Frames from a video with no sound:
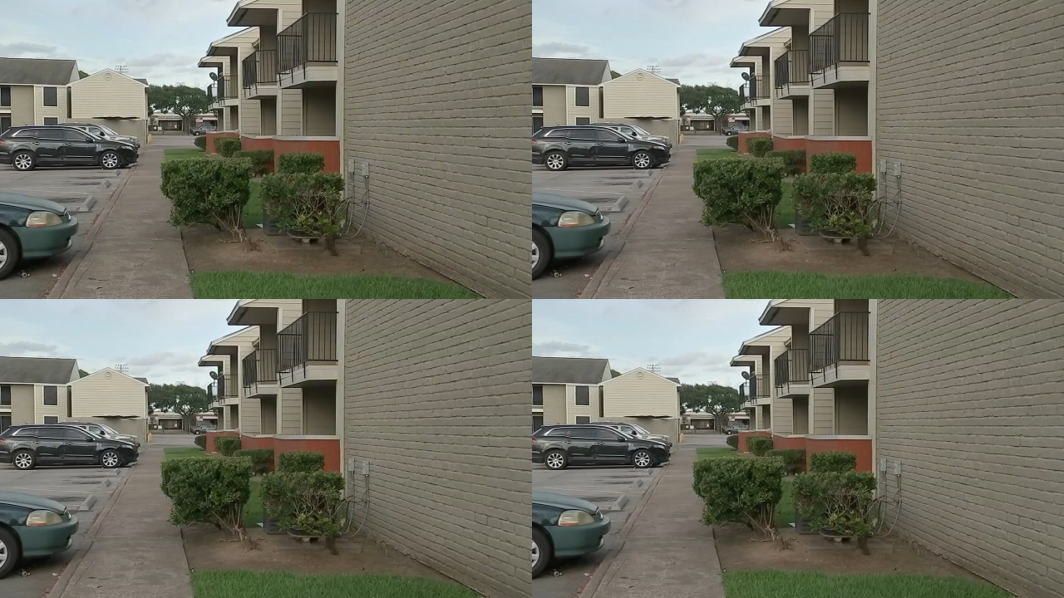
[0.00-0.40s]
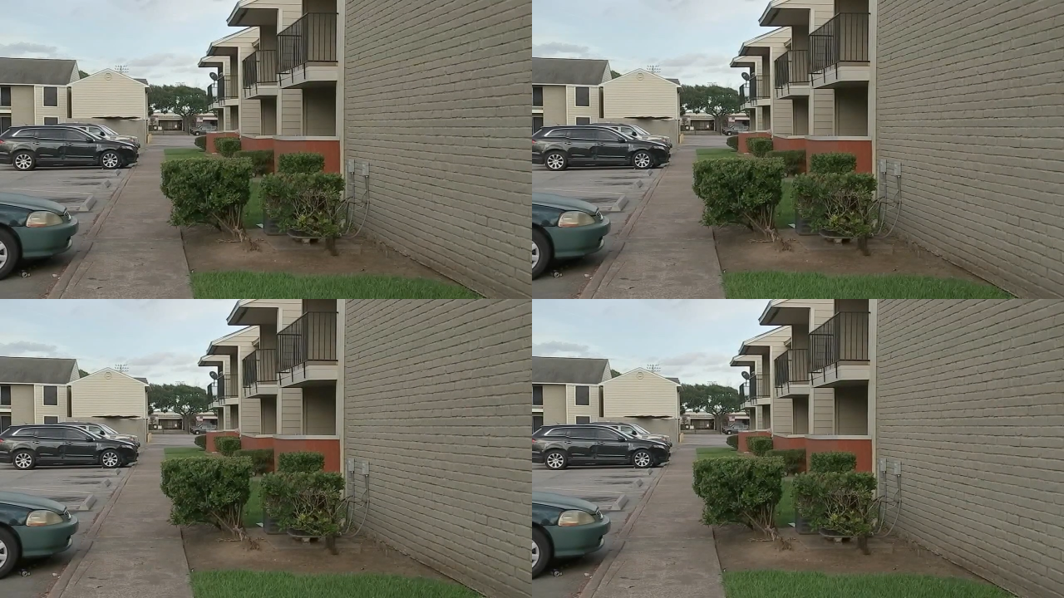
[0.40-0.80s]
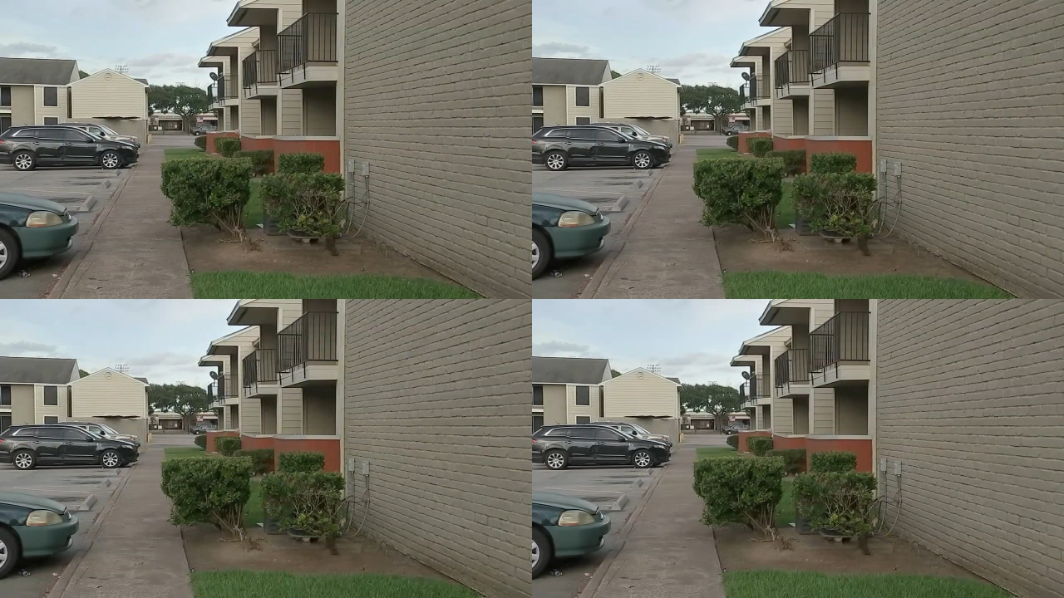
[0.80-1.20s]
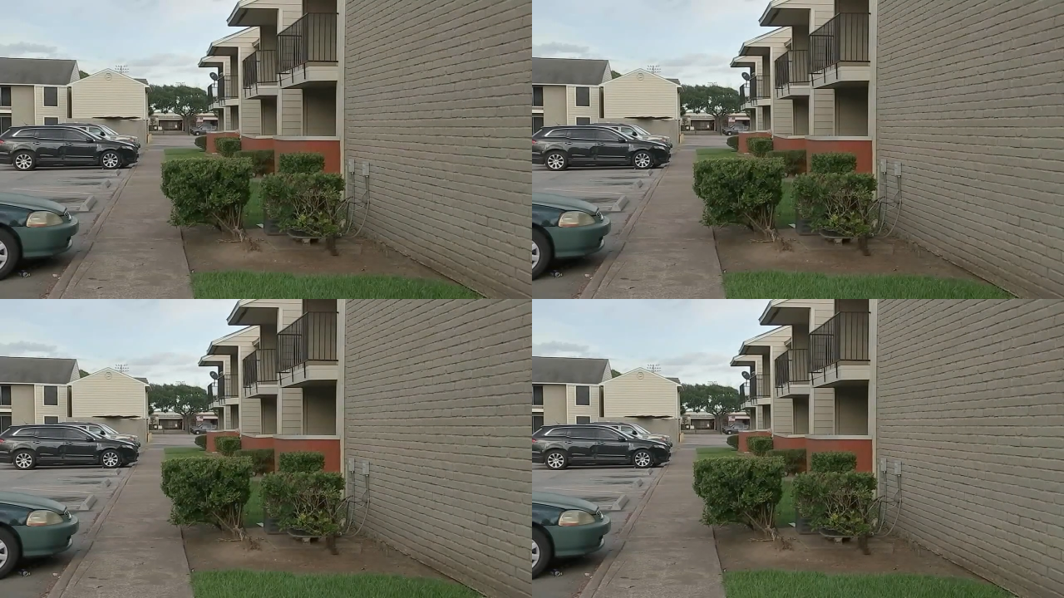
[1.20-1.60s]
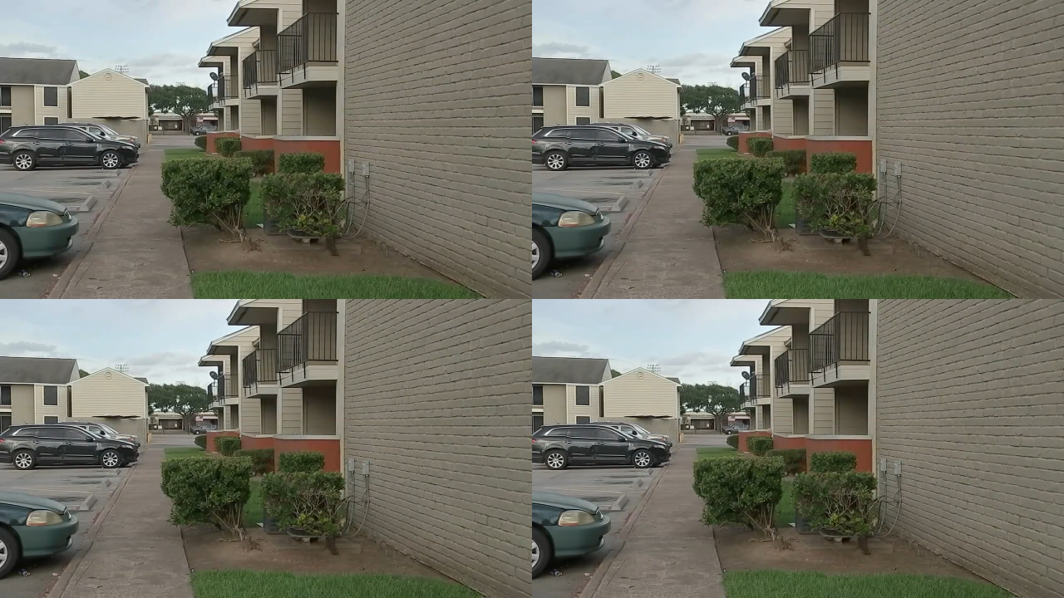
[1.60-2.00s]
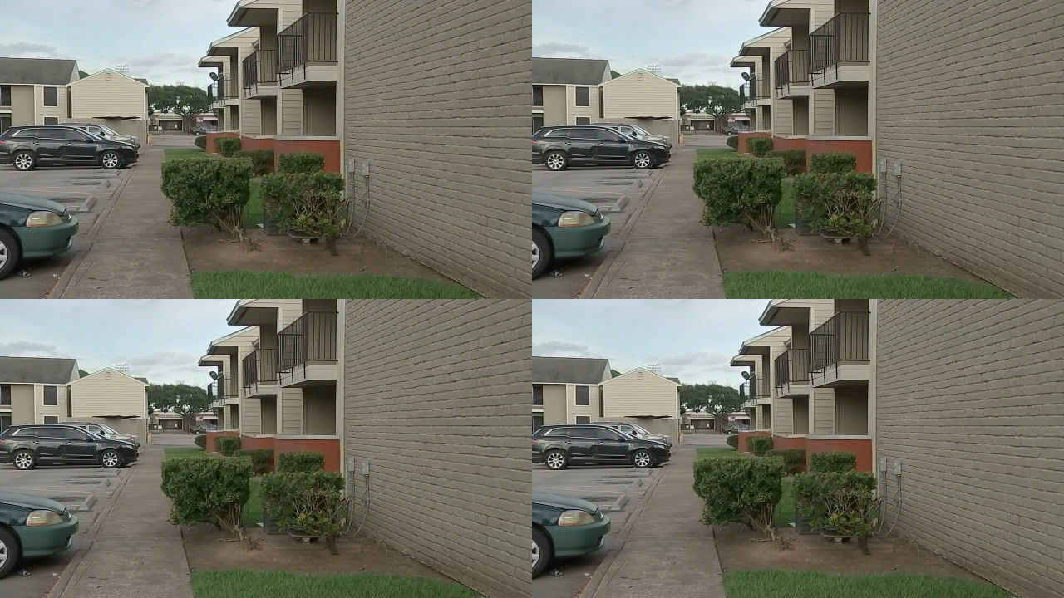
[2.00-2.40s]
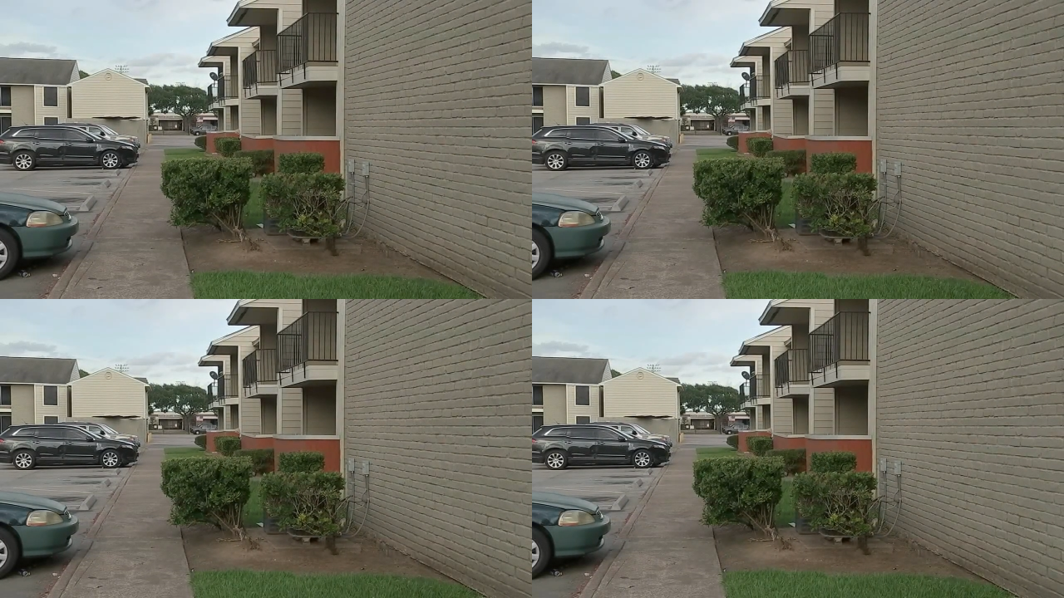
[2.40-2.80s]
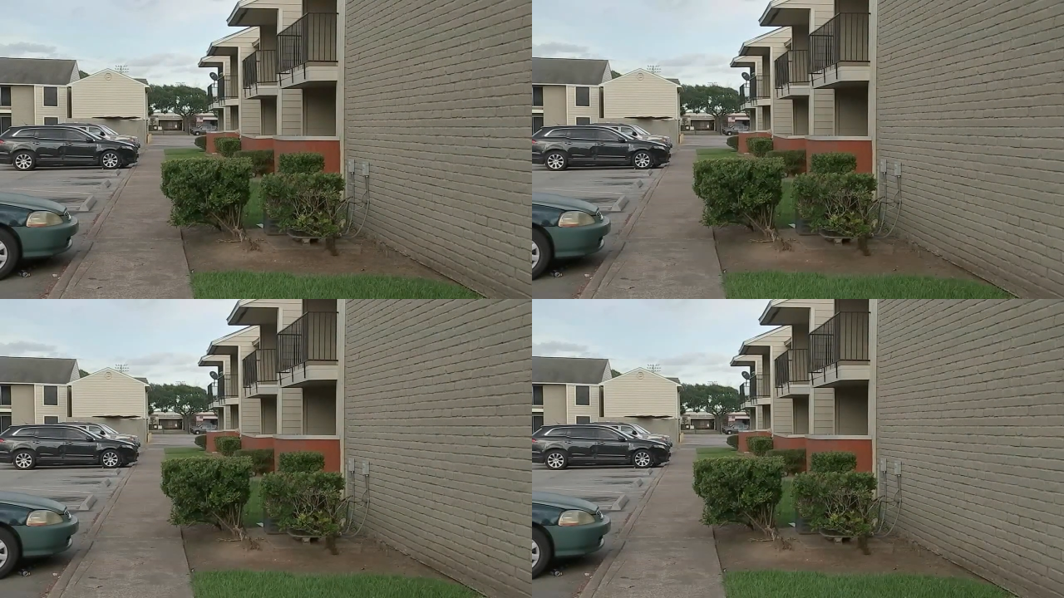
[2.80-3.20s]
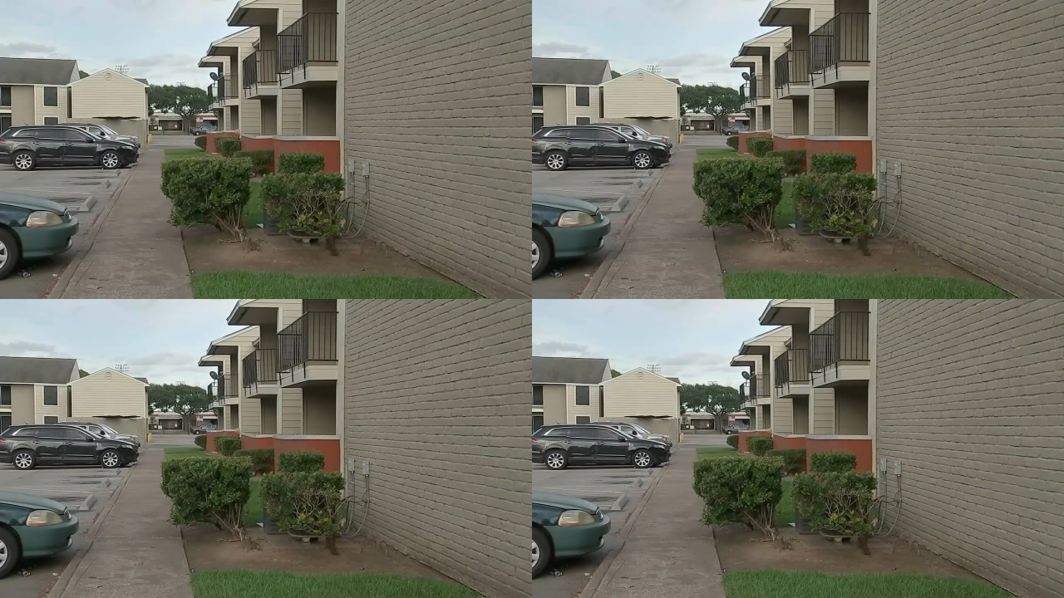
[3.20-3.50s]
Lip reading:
(no speaker visible)